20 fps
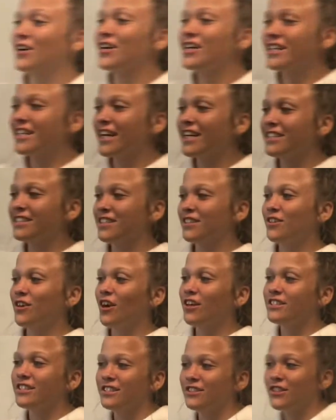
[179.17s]
are connected
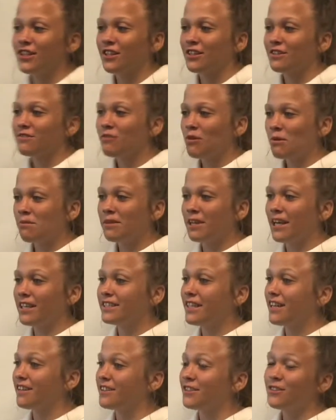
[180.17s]
across each other, forming
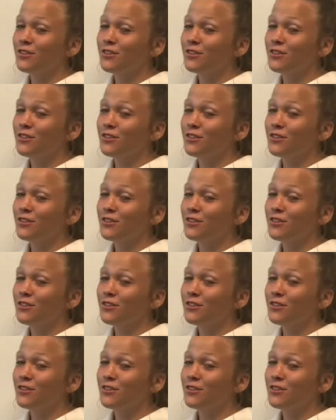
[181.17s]
exactly